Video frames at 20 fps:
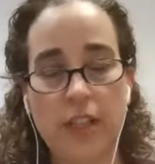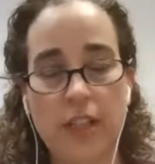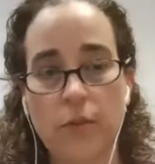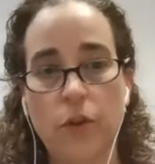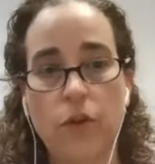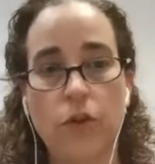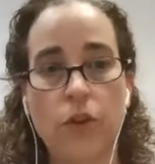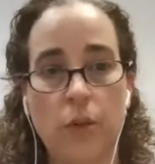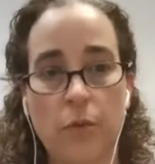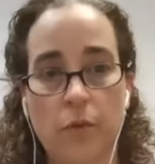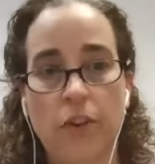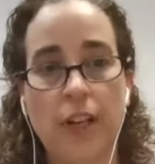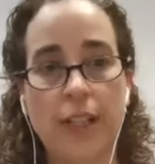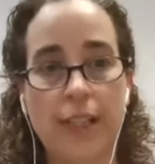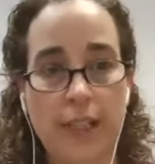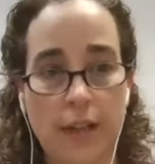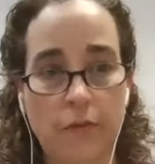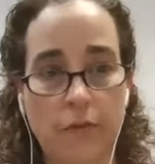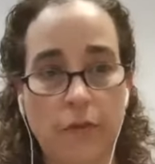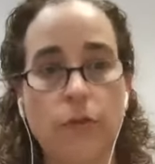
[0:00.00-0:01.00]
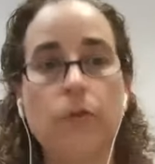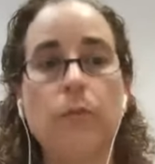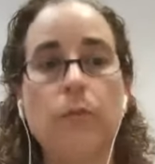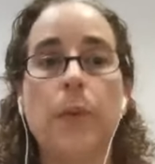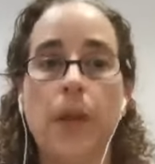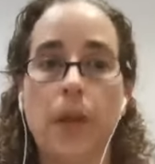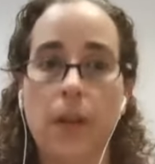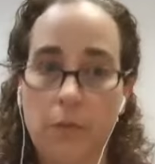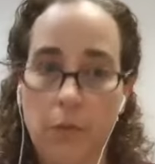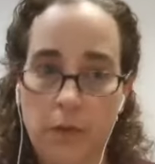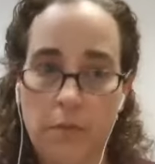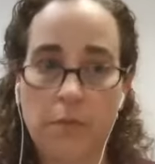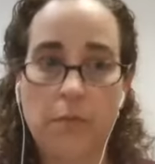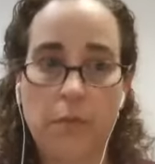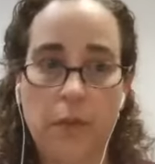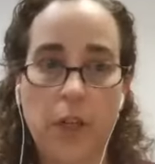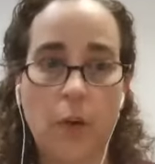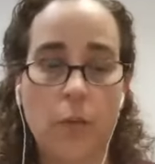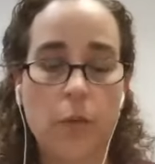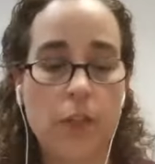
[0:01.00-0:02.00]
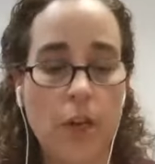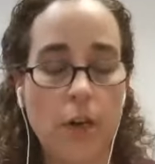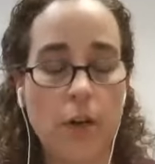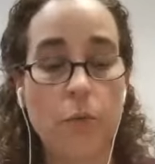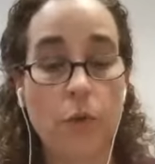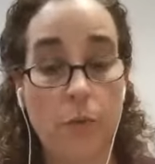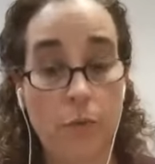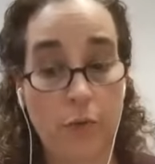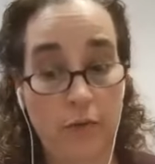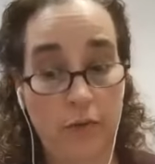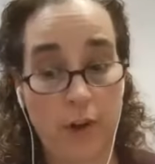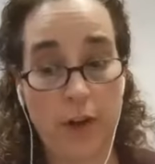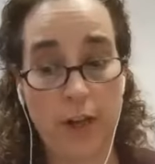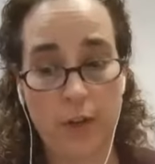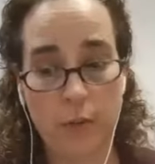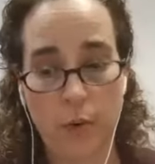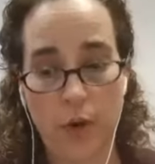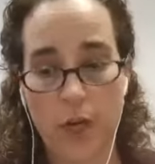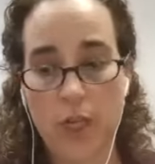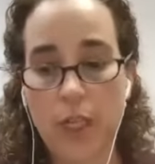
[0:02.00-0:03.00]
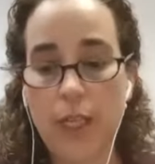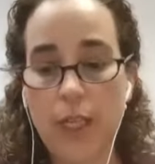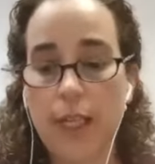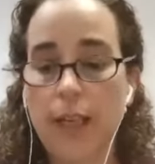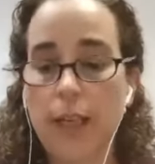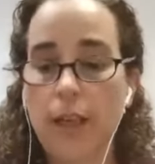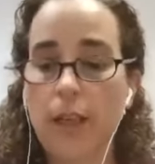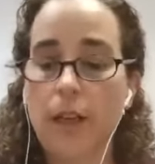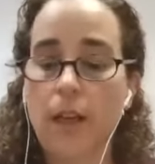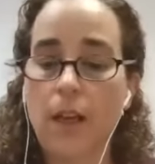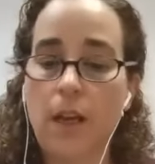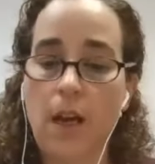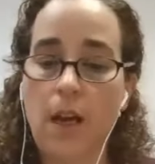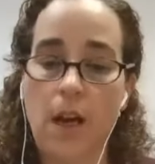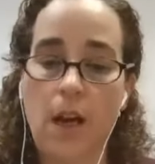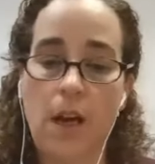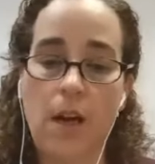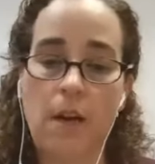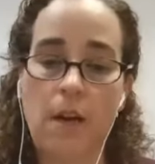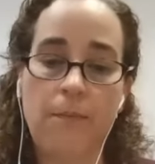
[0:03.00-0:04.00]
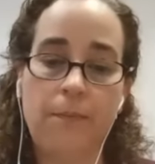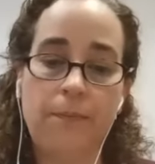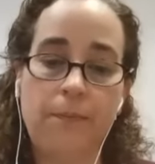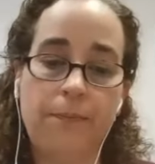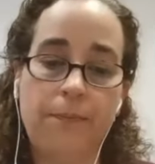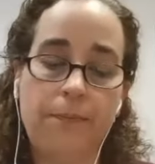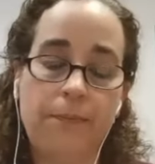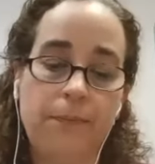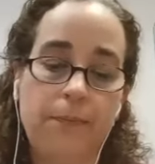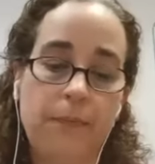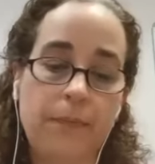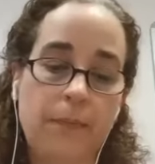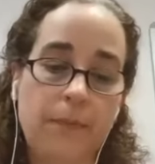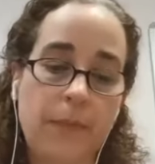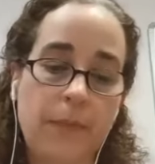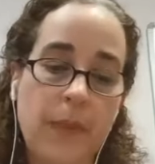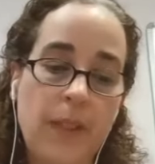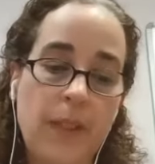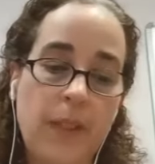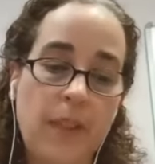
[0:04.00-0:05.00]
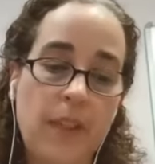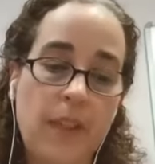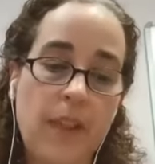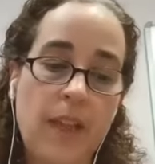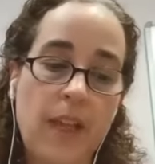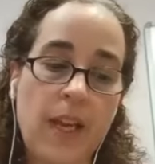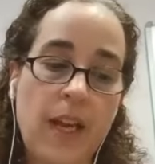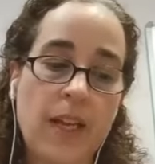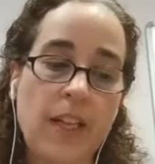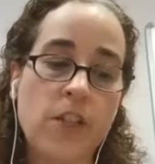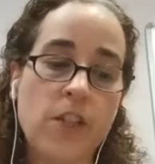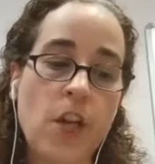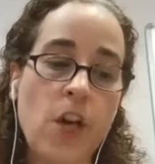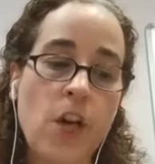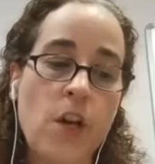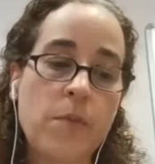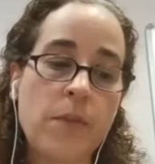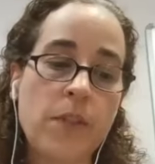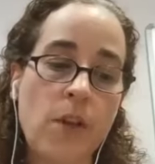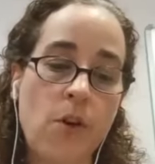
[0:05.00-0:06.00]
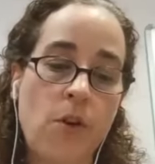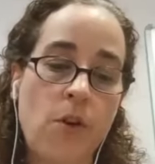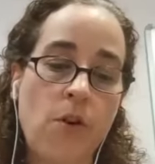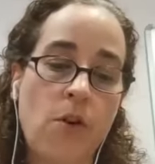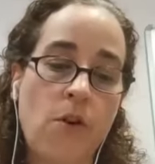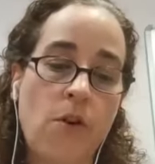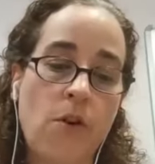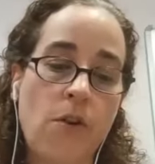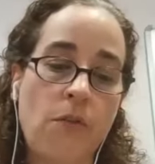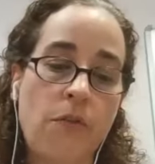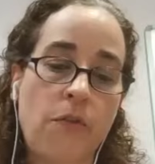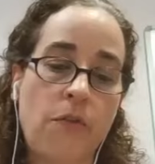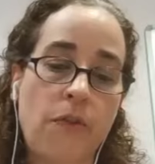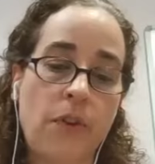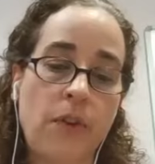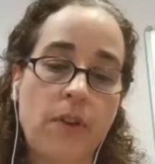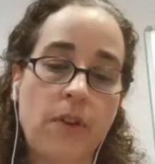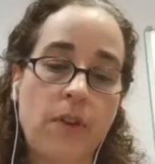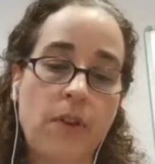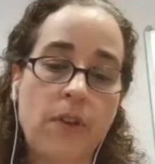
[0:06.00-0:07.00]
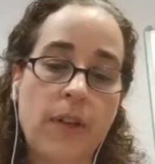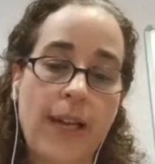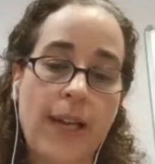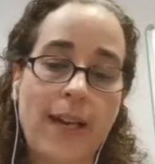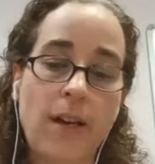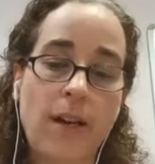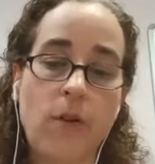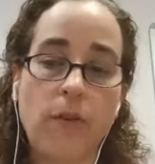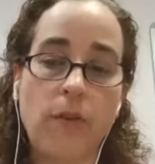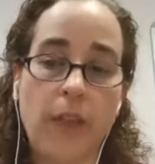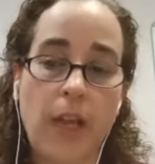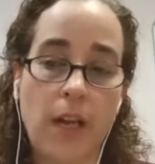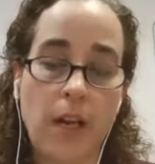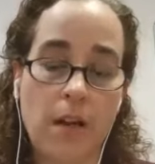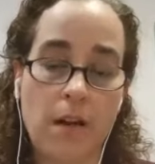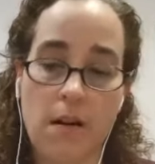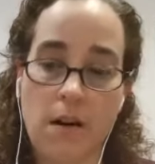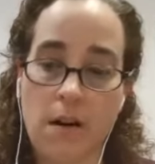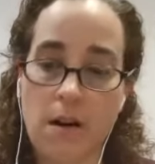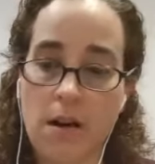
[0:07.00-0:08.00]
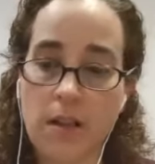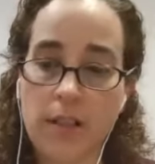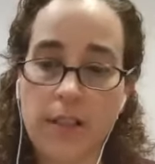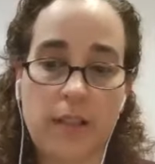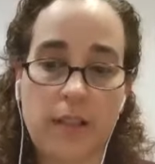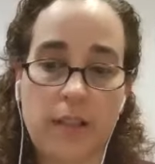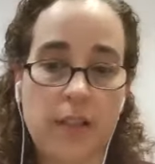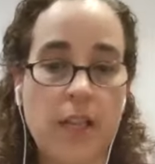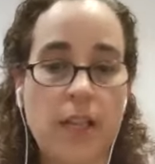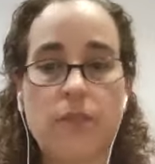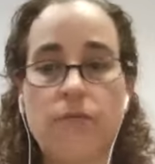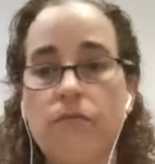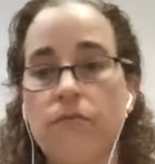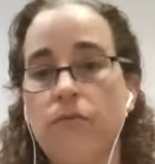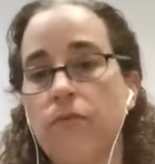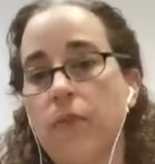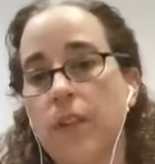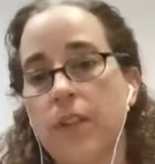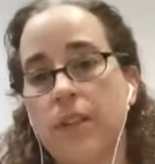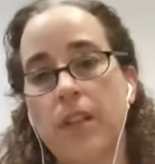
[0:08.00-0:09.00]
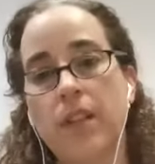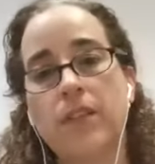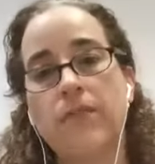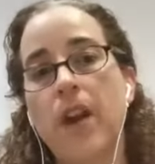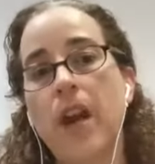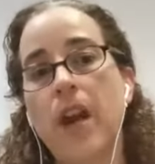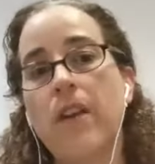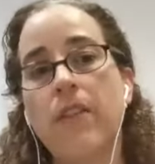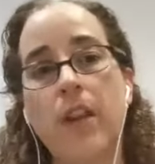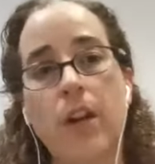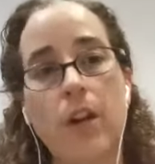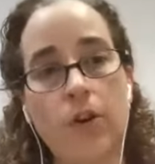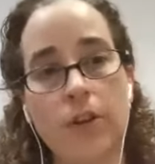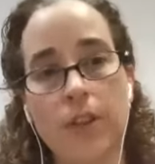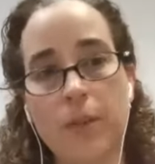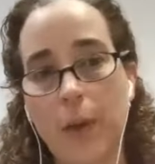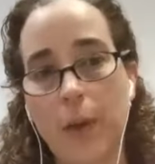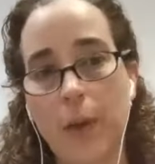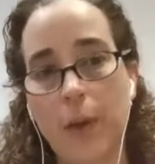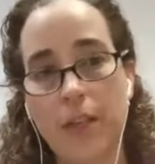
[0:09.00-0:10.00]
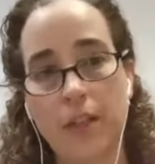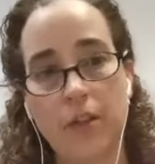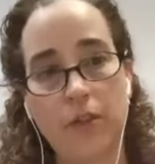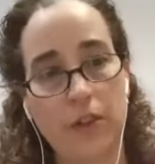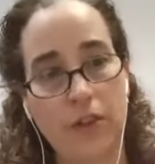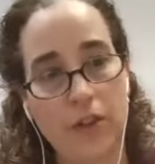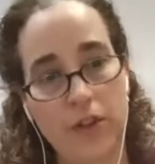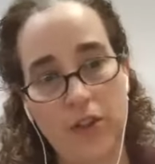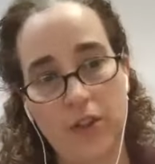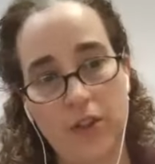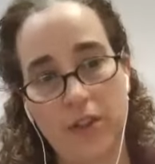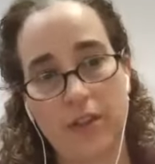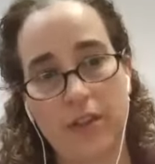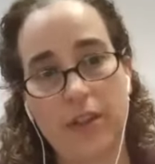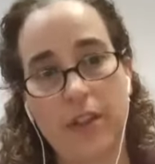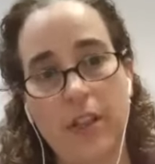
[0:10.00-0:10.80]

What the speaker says: We're not going to provide several, but we certainly would provide one. And in terms of how long they last, it does vary a lot depending on the cushion.